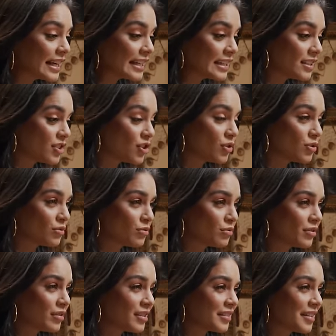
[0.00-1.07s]

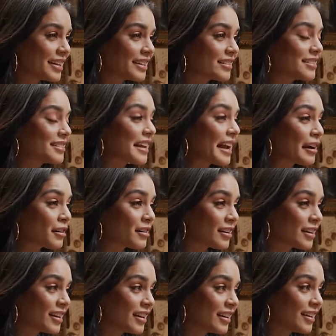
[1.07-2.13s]
into the like
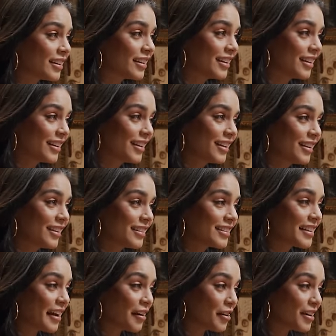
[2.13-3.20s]
scary
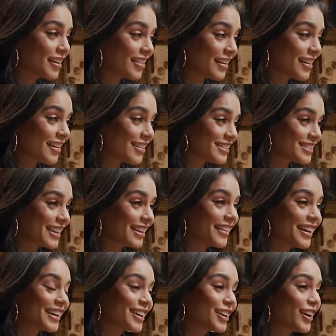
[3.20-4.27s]
things that
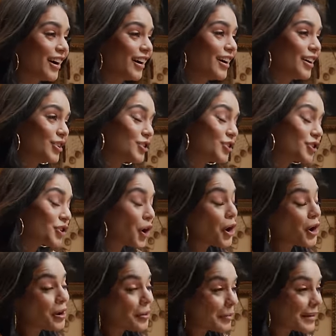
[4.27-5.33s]
like could
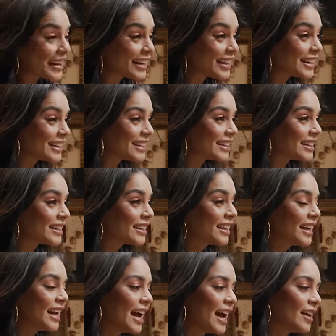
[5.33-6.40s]
hurt me,
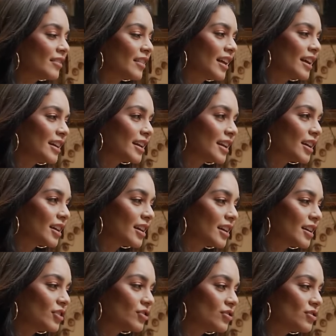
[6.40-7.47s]
and like
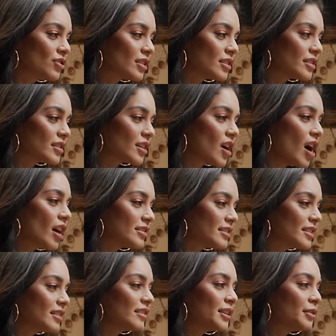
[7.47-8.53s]
just
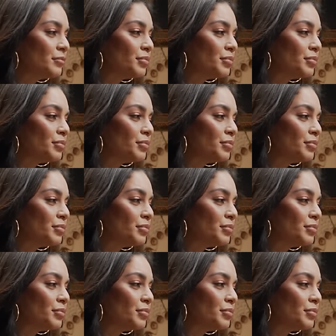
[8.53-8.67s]
constantly